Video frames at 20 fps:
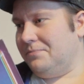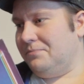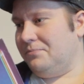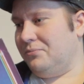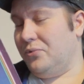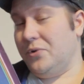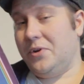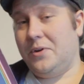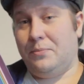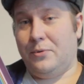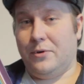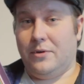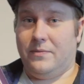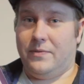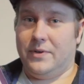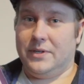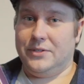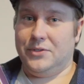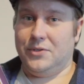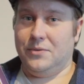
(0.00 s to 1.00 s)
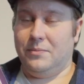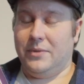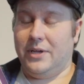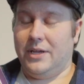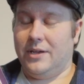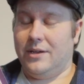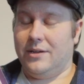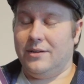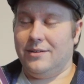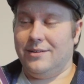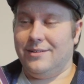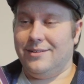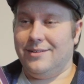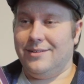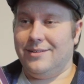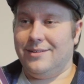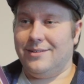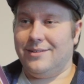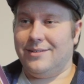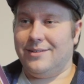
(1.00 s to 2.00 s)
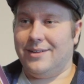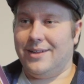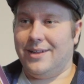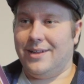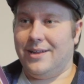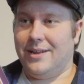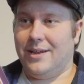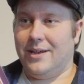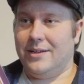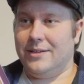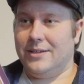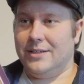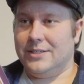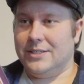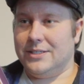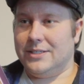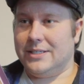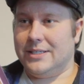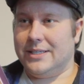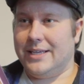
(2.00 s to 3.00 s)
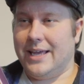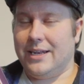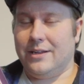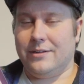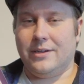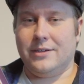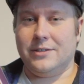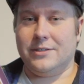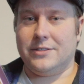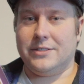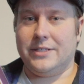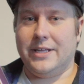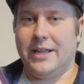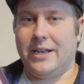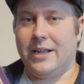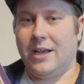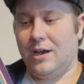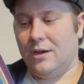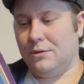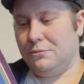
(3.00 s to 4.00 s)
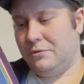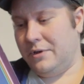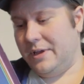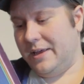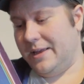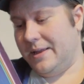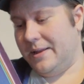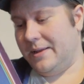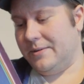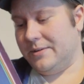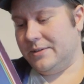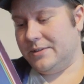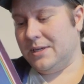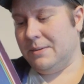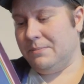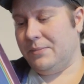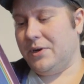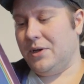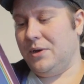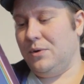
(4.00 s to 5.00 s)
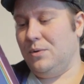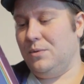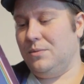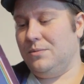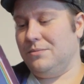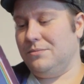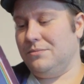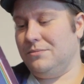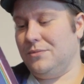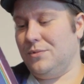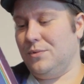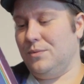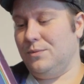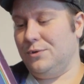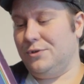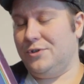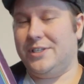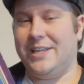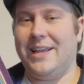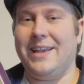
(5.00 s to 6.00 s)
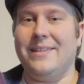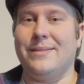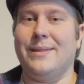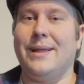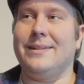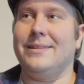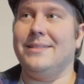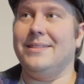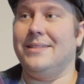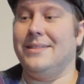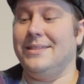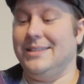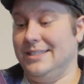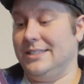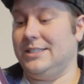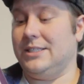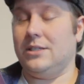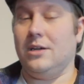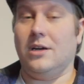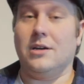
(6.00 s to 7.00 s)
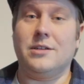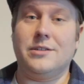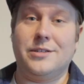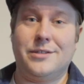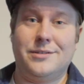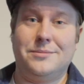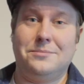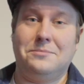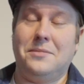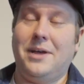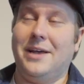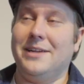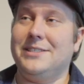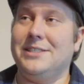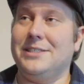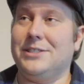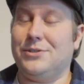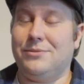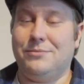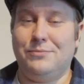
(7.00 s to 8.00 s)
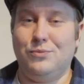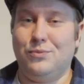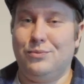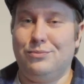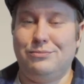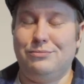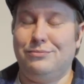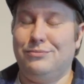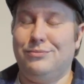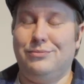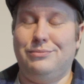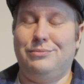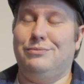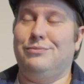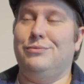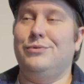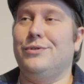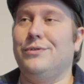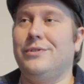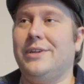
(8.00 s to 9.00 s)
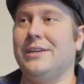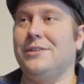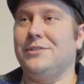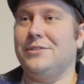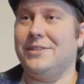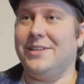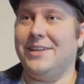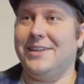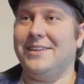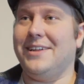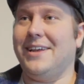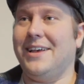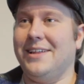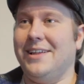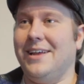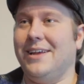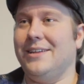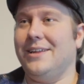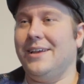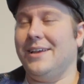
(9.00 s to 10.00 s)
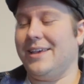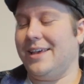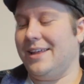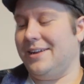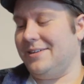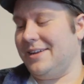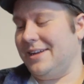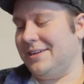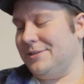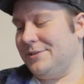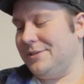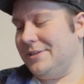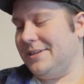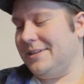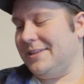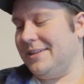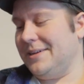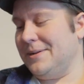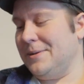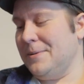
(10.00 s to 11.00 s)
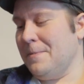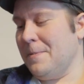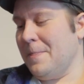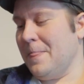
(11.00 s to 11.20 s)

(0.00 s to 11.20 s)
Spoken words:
pretty perfect to me. I just cannot understand how somebody would say that this sucks. I just wouldn't understand. I cannot understand that.